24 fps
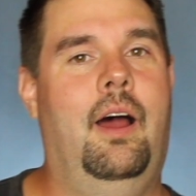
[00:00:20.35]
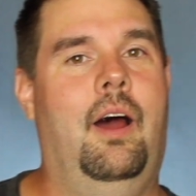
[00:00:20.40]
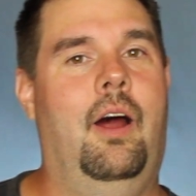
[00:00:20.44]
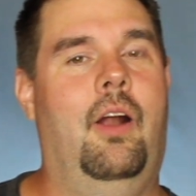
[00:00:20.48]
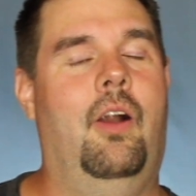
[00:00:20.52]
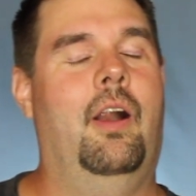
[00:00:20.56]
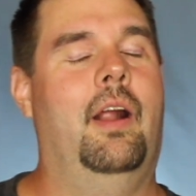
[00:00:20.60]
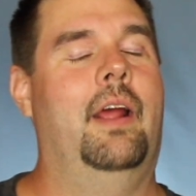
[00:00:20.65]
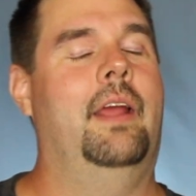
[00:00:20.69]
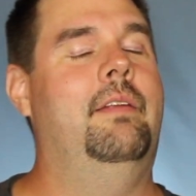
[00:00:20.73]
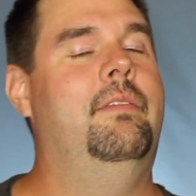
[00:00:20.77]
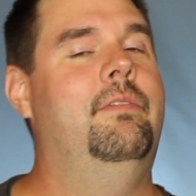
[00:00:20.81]

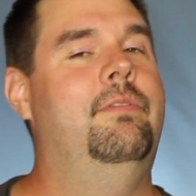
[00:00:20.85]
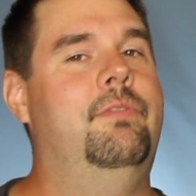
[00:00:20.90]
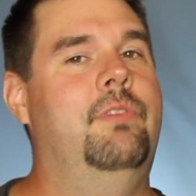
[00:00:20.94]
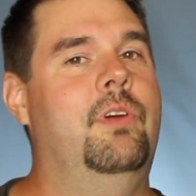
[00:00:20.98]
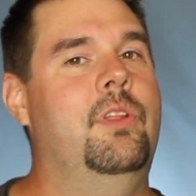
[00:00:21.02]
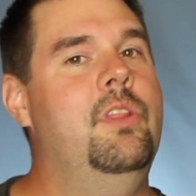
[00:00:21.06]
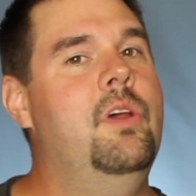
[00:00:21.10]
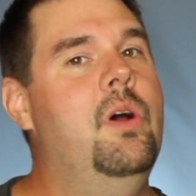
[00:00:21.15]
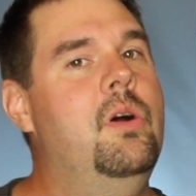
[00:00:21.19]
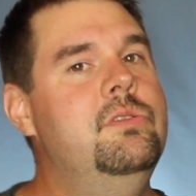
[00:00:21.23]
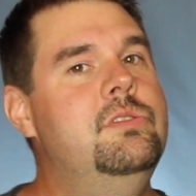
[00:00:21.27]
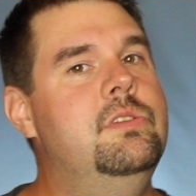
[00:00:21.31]
Alright, for
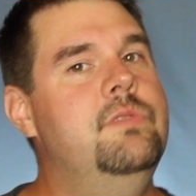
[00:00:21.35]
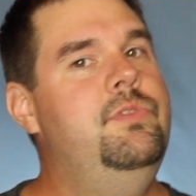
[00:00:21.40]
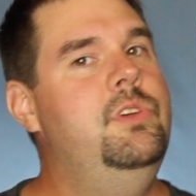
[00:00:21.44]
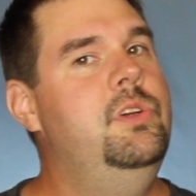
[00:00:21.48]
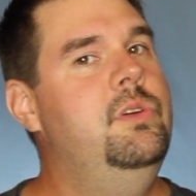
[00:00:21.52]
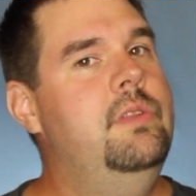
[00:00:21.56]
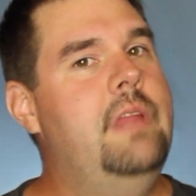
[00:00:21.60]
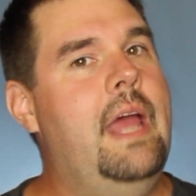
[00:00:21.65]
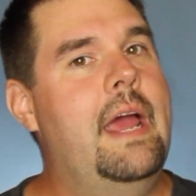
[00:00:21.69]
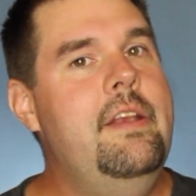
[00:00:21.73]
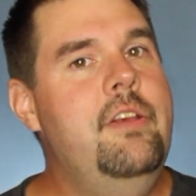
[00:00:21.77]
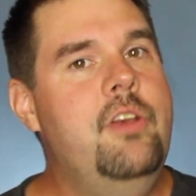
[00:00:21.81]
those of
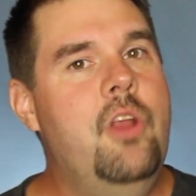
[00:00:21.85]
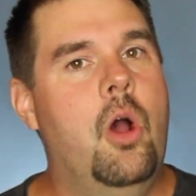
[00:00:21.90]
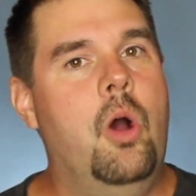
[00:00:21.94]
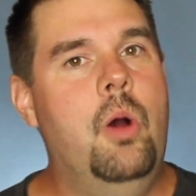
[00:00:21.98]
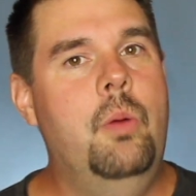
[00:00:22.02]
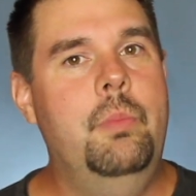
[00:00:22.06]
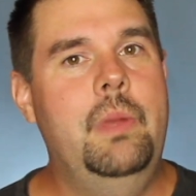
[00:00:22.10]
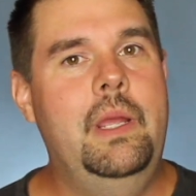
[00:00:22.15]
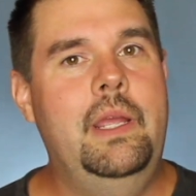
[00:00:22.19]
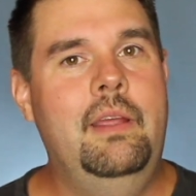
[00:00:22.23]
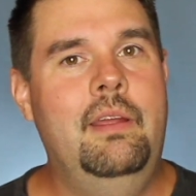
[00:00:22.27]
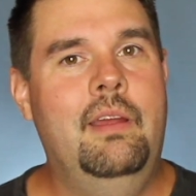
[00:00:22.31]
you that know
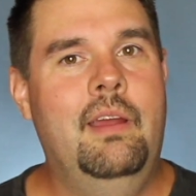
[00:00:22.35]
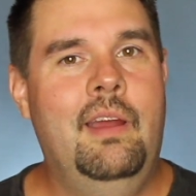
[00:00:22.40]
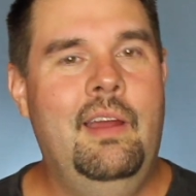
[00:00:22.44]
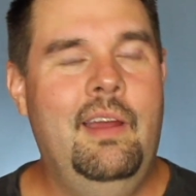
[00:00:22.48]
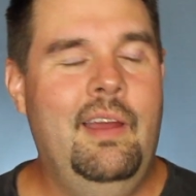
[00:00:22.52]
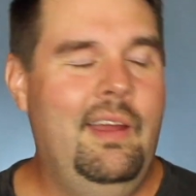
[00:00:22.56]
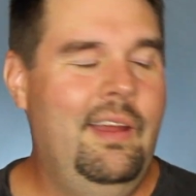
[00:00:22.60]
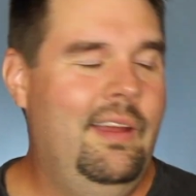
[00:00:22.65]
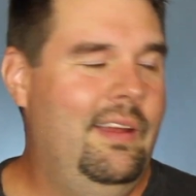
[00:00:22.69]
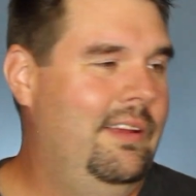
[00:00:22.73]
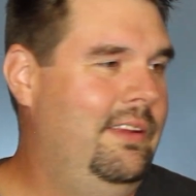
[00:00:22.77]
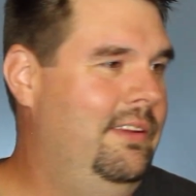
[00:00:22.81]
me,
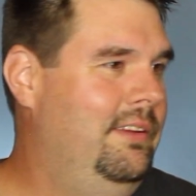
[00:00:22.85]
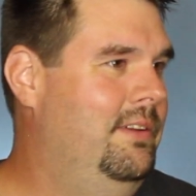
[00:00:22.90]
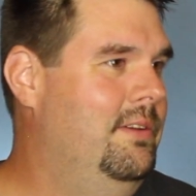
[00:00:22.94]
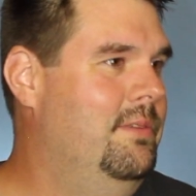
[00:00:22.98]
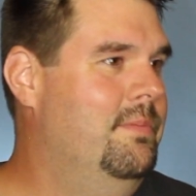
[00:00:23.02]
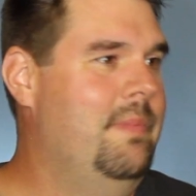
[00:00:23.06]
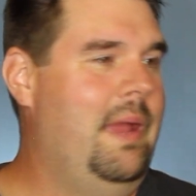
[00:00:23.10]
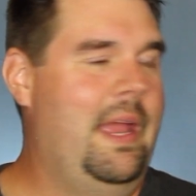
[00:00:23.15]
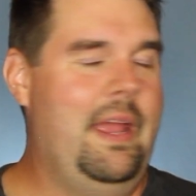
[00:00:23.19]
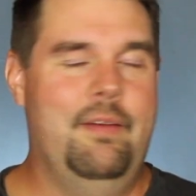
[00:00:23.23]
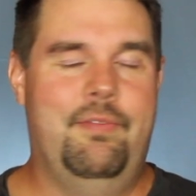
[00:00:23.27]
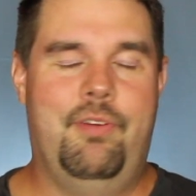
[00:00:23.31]
you
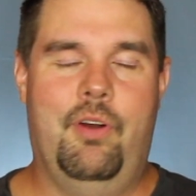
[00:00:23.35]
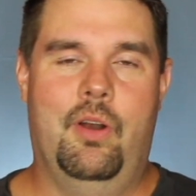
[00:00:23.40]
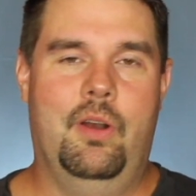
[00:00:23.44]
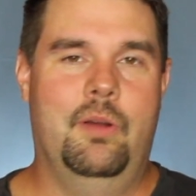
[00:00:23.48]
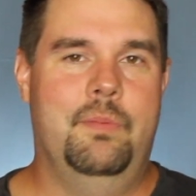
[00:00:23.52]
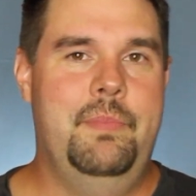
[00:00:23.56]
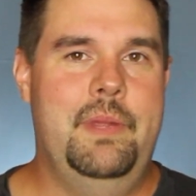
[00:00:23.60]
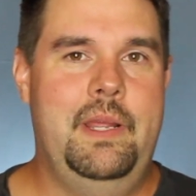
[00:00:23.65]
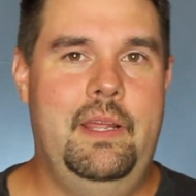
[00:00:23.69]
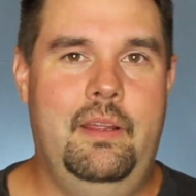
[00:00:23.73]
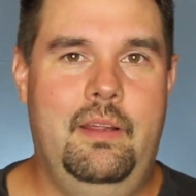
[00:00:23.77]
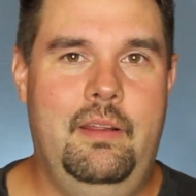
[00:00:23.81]
may have
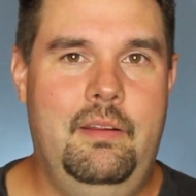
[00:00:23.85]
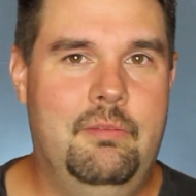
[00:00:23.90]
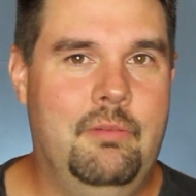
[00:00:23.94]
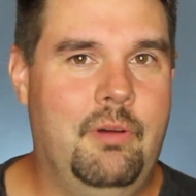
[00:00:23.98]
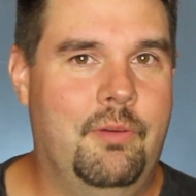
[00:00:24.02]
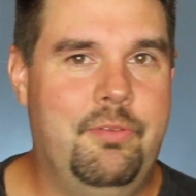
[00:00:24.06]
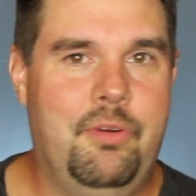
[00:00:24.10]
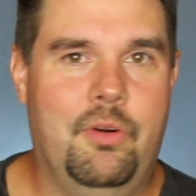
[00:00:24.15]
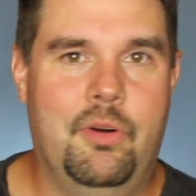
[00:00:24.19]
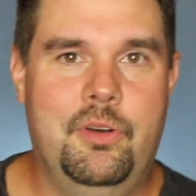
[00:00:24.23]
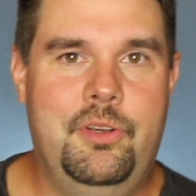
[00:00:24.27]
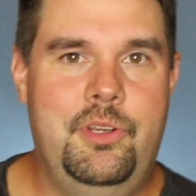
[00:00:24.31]
heard me
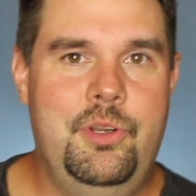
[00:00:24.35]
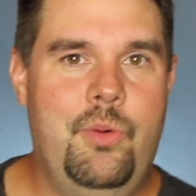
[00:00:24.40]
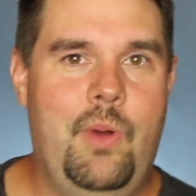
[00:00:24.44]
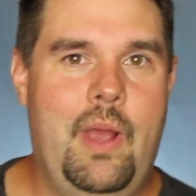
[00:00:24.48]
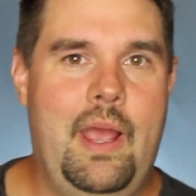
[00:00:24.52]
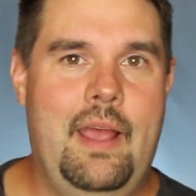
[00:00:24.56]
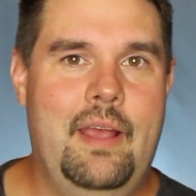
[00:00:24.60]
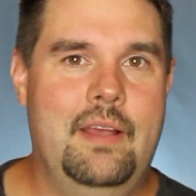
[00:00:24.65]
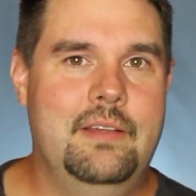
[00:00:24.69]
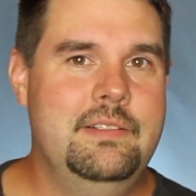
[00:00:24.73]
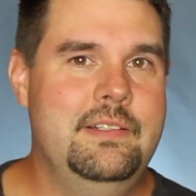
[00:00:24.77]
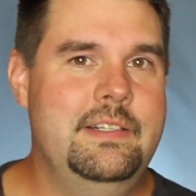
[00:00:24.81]
referred to
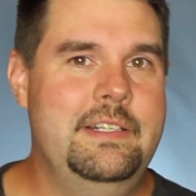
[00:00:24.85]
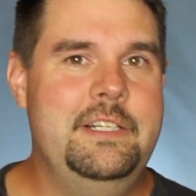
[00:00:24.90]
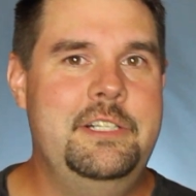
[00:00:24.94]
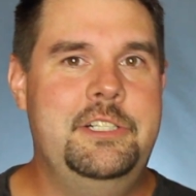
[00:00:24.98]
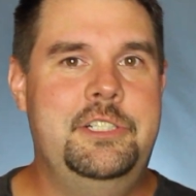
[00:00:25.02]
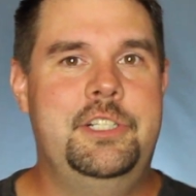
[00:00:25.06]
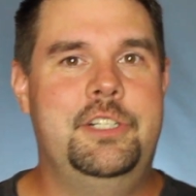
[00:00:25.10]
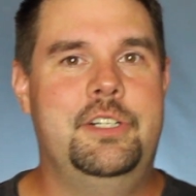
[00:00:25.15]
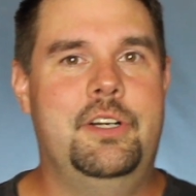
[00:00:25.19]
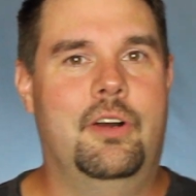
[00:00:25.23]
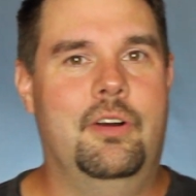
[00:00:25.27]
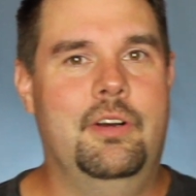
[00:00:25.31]
as an
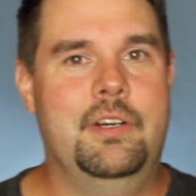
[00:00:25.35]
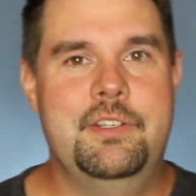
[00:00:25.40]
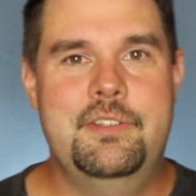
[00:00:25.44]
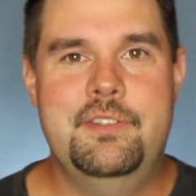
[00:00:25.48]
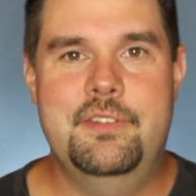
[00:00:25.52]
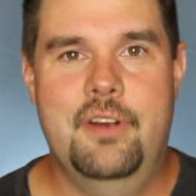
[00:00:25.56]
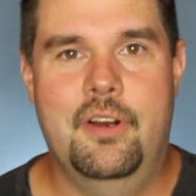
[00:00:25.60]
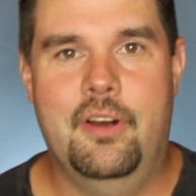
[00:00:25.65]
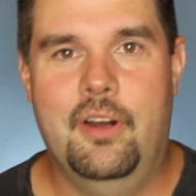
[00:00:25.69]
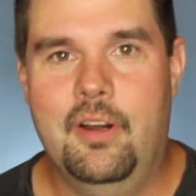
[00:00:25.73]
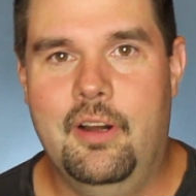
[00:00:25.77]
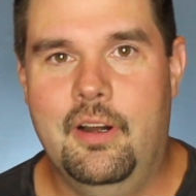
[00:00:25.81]
insurance
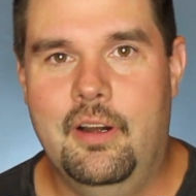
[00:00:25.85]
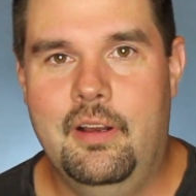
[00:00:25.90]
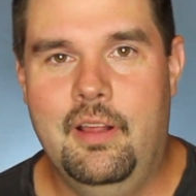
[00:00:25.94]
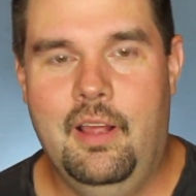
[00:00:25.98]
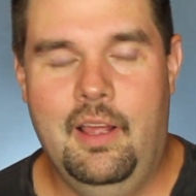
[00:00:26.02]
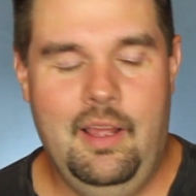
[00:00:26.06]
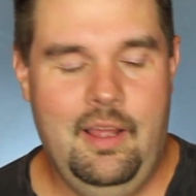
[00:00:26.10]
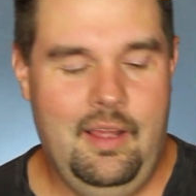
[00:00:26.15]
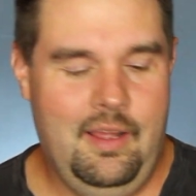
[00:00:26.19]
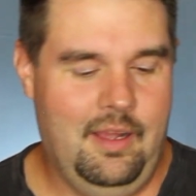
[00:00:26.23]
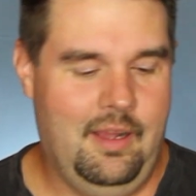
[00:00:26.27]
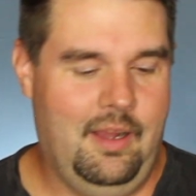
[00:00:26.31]
nerd,
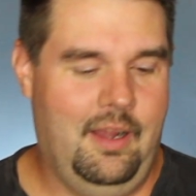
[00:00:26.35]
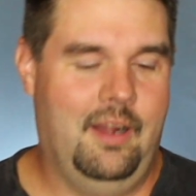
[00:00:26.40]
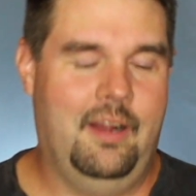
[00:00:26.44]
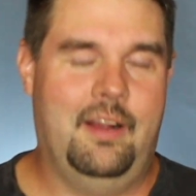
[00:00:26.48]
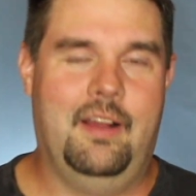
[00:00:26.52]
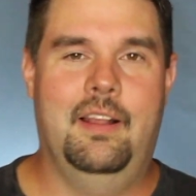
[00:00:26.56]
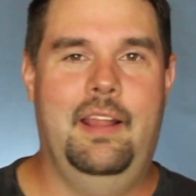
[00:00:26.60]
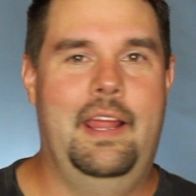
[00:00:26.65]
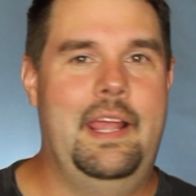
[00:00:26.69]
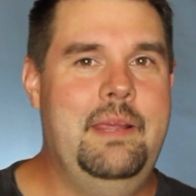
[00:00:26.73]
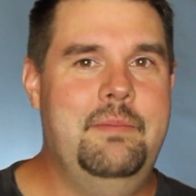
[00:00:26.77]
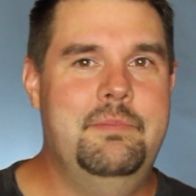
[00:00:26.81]
a
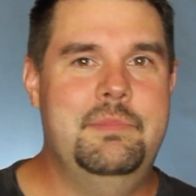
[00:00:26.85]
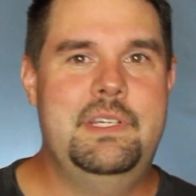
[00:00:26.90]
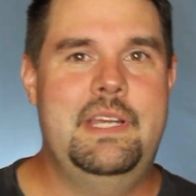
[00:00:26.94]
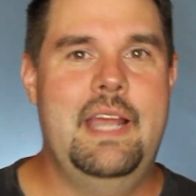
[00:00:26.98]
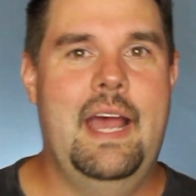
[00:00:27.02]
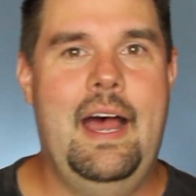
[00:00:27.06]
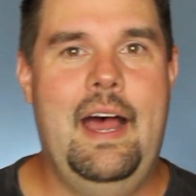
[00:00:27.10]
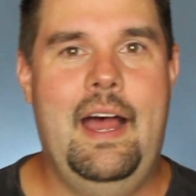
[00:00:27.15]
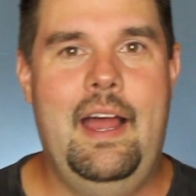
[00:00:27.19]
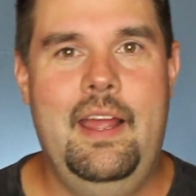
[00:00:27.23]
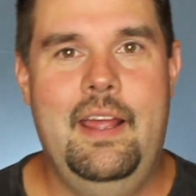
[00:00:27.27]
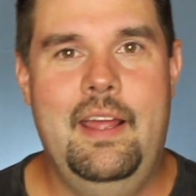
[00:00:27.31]
claims
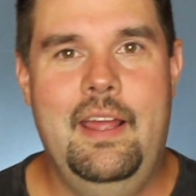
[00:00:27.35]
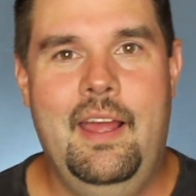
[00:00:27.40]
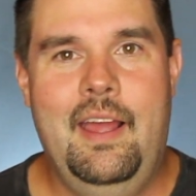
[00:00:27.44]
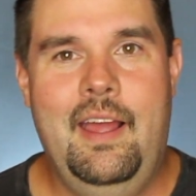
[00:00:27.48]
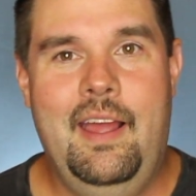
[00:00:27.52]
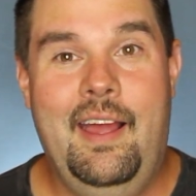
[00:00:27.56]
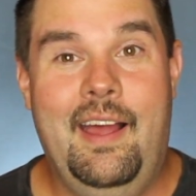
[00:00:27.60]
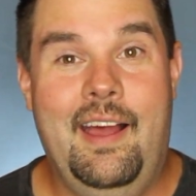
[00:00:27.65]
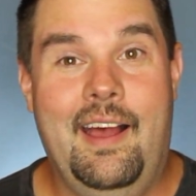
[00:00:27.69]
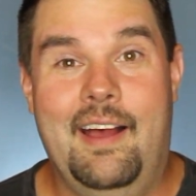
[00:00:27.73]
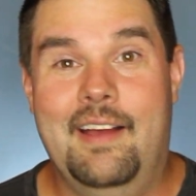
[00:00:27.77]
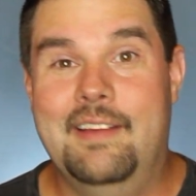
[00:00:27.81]
guy,
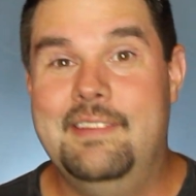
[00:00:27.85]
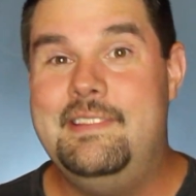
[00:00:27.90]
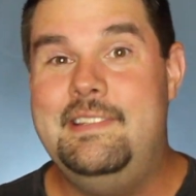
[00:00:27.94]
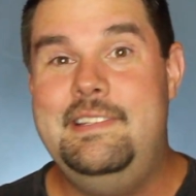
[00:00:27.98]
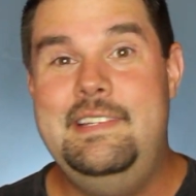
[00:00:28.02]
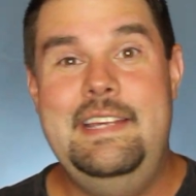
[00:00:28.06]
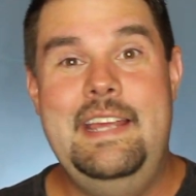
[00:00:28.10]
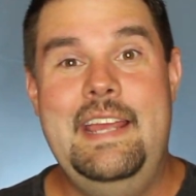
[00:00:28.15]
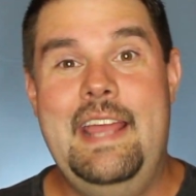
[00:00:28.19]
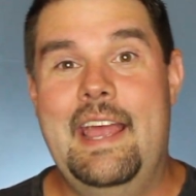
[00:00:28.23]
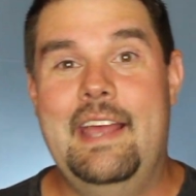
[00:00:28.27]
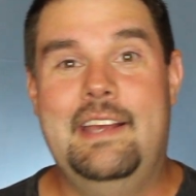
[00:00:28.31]
a
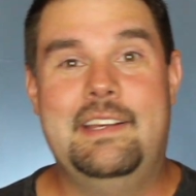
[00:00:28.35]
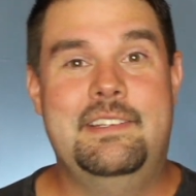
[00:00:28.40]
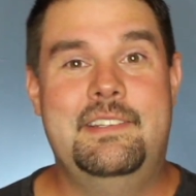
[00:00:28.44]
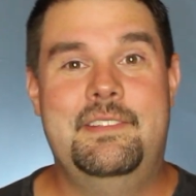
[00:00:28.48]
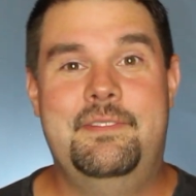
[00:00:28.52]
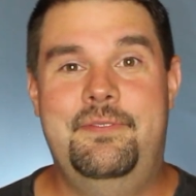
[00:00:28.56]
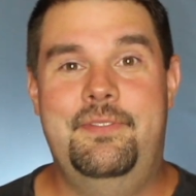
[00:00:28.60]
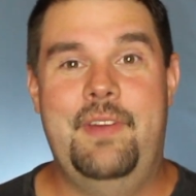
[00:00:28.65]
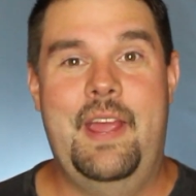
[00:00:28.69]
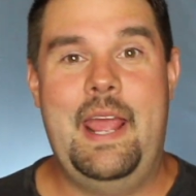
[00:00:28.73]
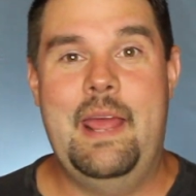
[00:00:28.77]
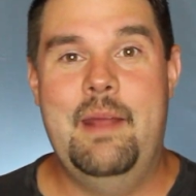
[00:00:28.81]
CX
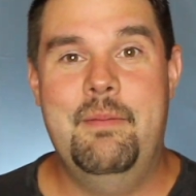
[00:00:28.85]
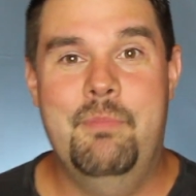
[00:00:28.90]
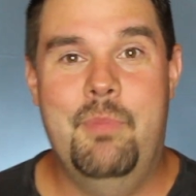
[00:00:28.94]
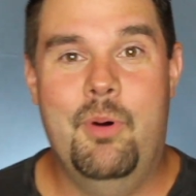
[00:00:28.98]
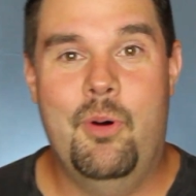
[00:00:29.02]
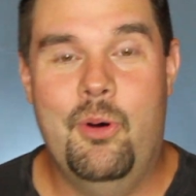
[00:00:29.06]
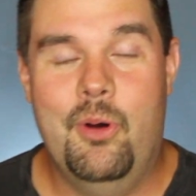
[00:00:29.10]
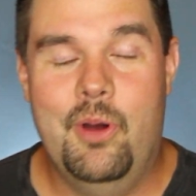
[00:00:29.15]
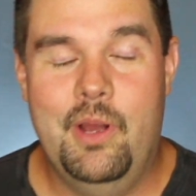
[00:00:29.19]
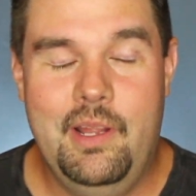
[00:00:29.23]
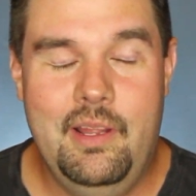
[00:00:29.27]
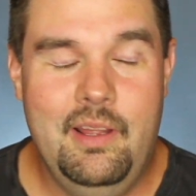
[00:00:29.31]

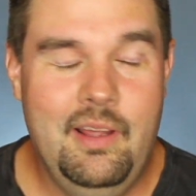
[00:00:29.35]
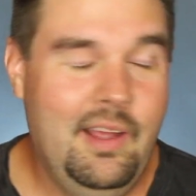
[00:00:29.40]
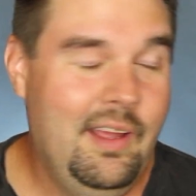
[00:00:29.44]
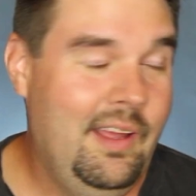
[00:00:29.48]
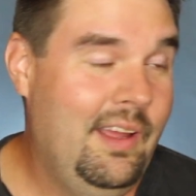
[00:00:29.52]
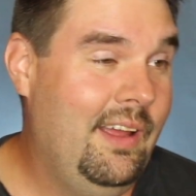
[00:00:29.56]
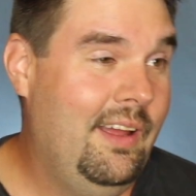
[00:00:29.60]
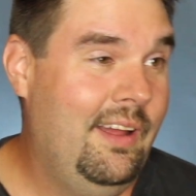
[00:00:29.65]
fanboy,